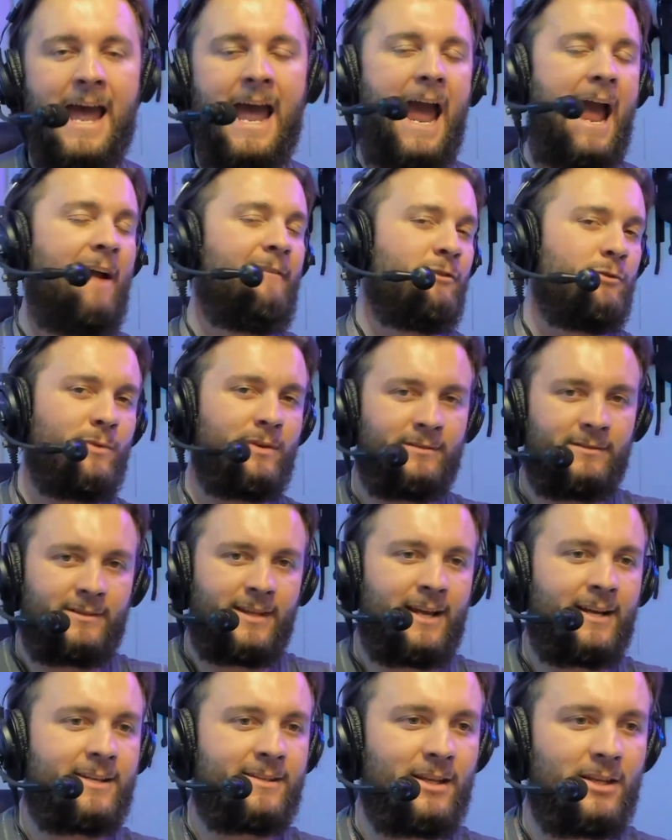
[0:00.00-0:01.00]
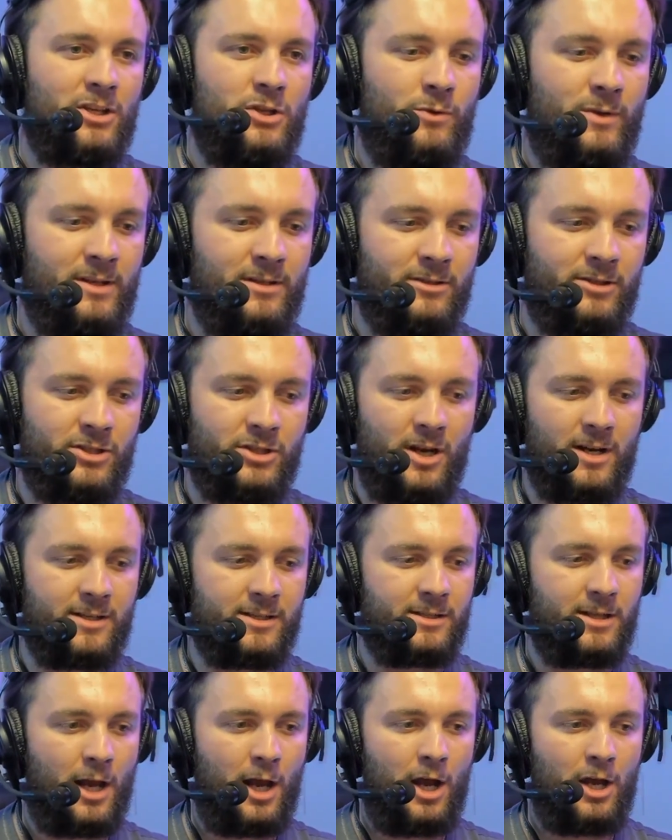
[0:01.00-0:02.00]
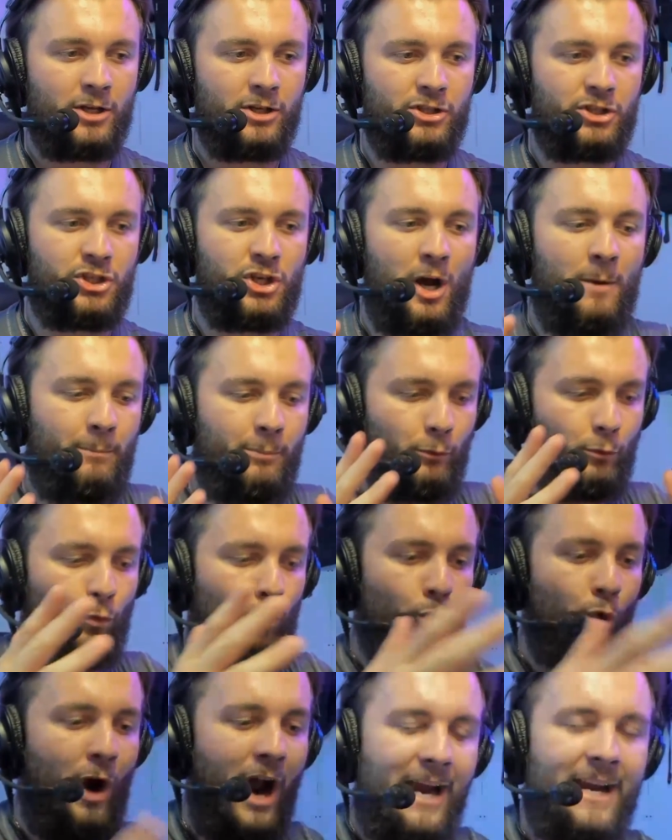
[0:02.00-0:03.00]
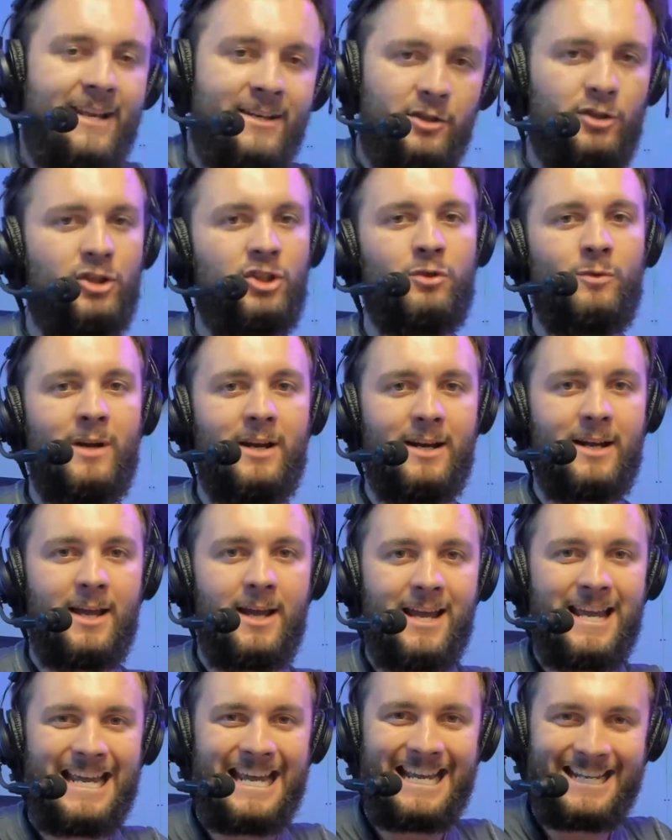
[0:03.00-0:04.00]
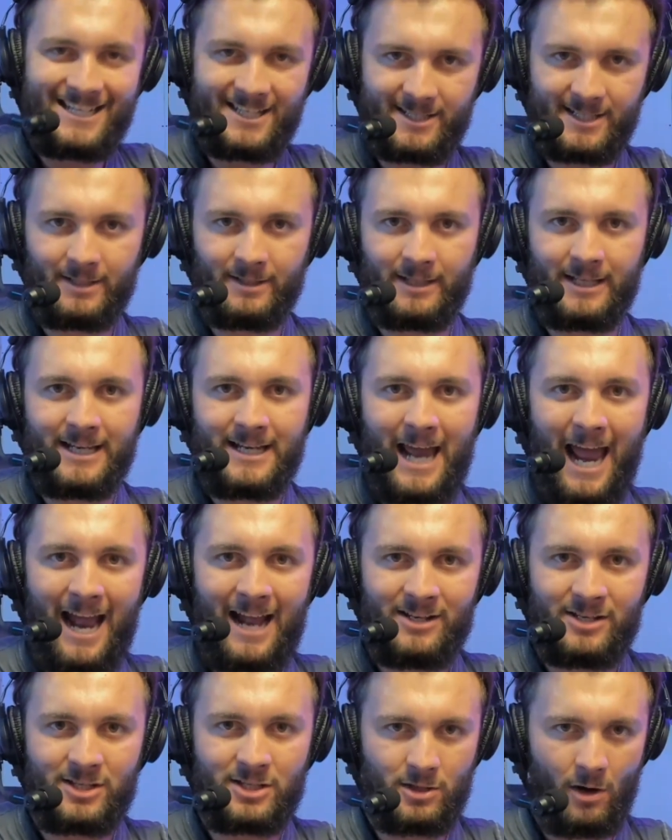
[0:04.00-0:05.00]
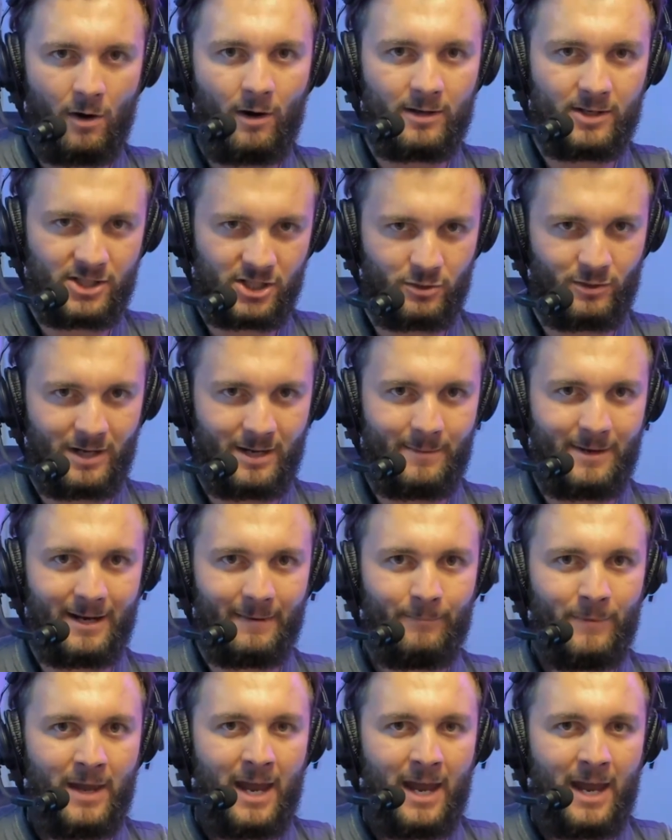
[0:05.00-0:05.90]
Everyone thinks that you can just jump right into it instantly and start streaming.